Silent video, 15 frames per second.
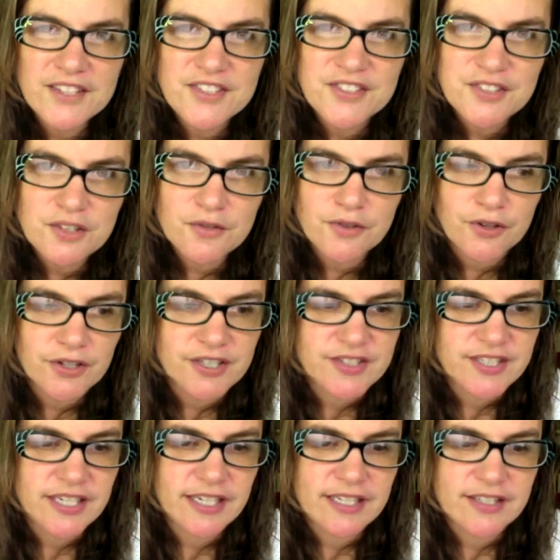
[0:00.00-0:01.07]
silver is
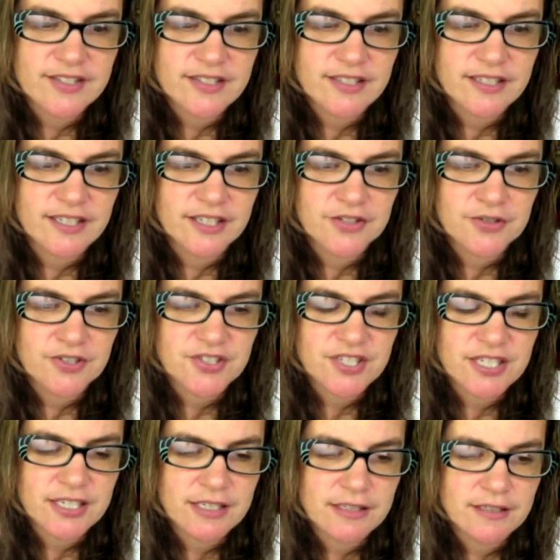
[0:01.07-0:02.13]
in it is an
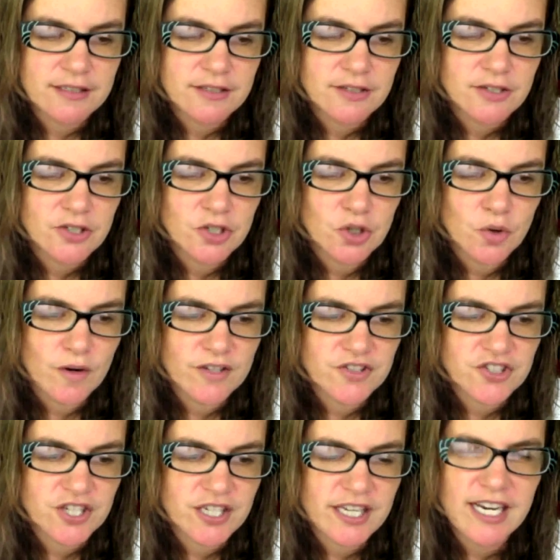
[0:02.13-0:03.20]
interesting
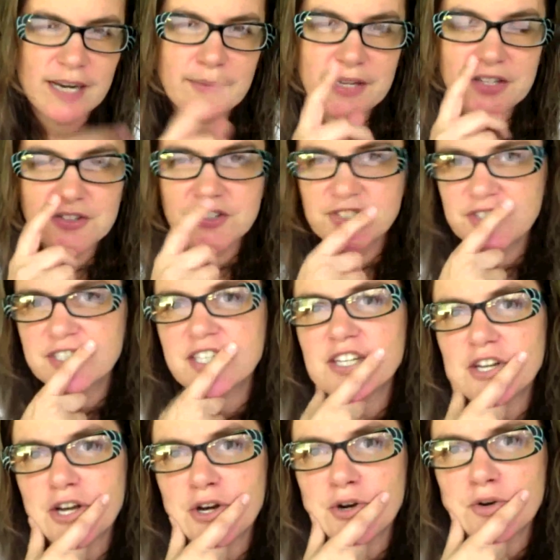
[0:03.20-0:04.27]
question, and I'd be interested to
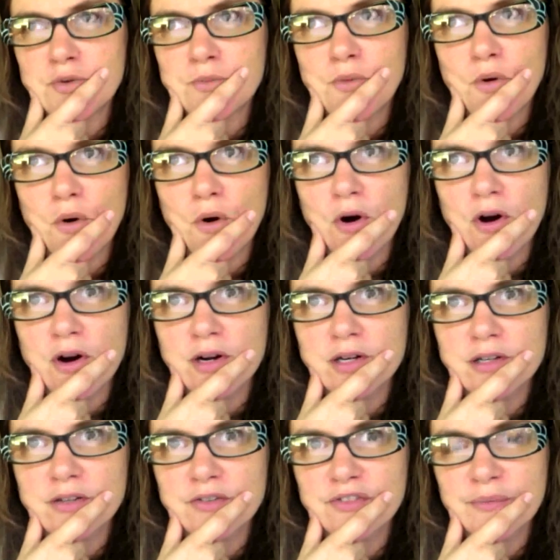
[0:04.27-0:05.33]
know more
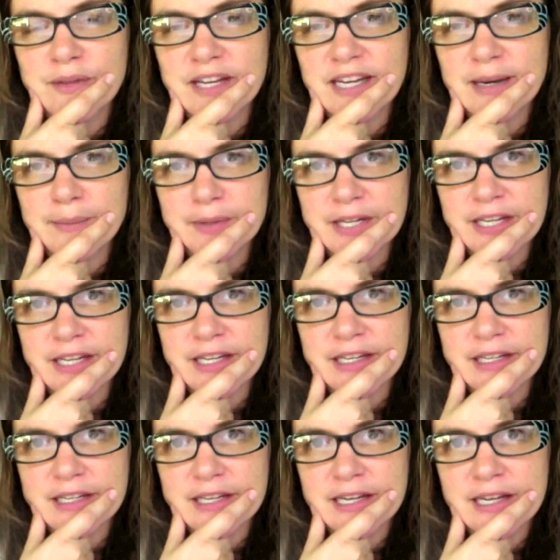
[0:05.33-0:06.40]
from the
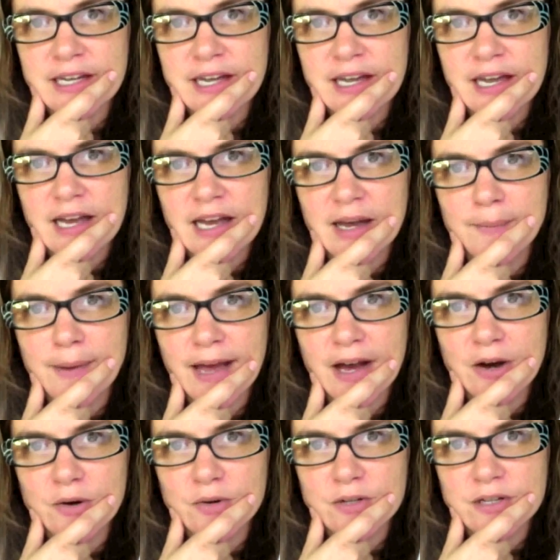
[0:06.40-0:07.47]
company
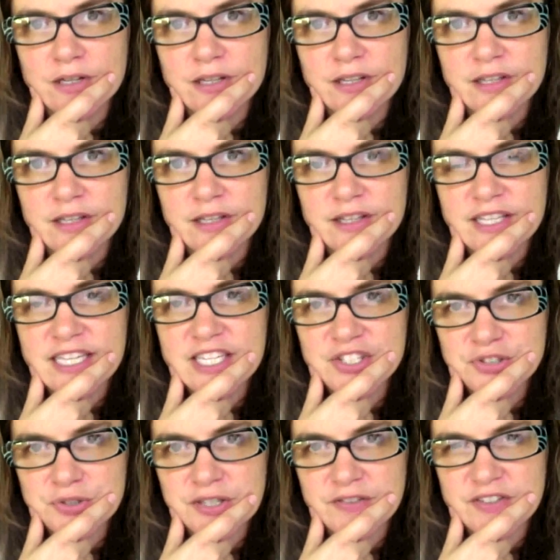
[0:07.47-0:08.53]
about the
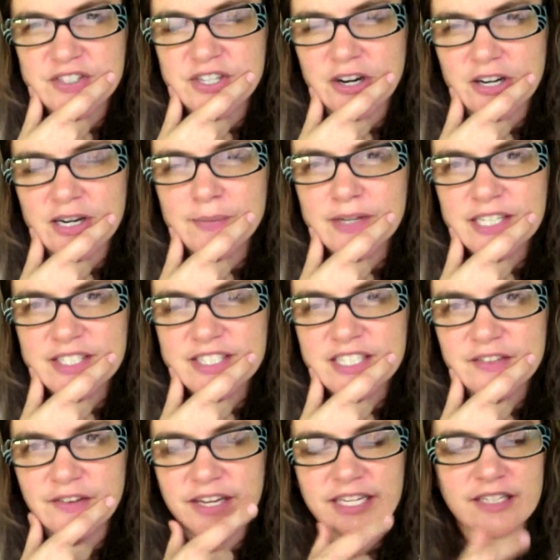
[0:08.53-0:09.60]
history of this yarn. I'm going to see
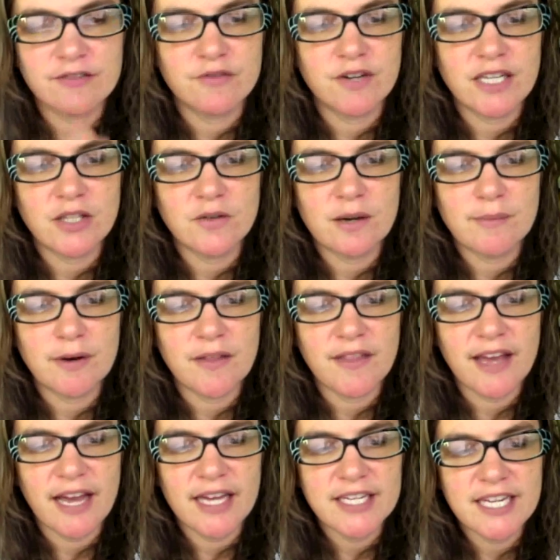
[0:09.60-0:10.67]
if I can follow up on
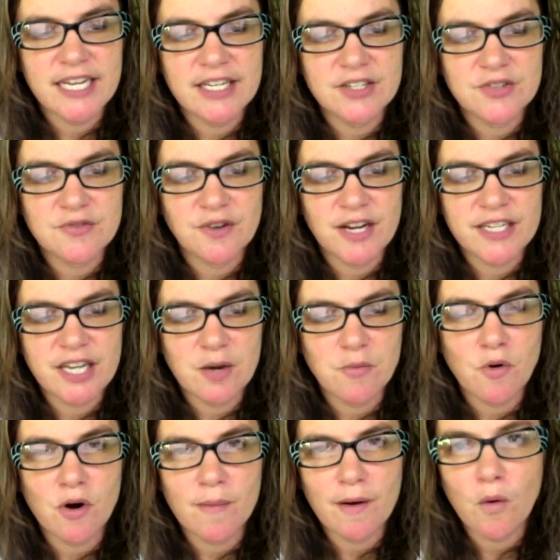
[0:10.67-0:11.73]
that and find out
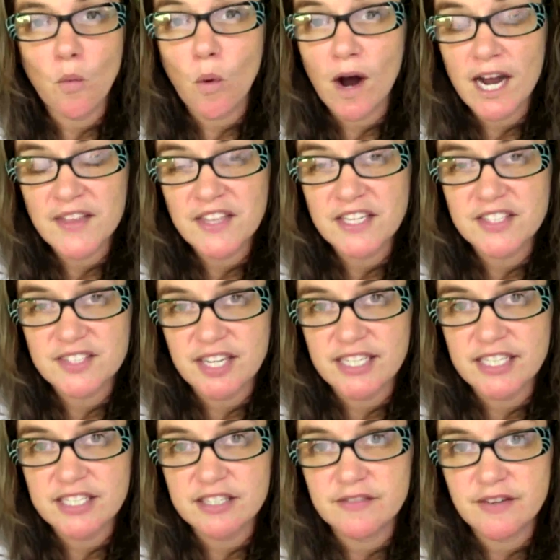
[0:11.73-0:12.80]
more about why they
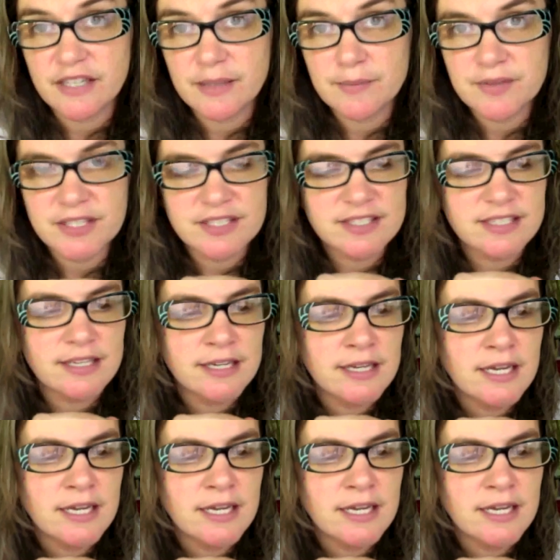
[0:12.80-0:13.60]
decided to develop this.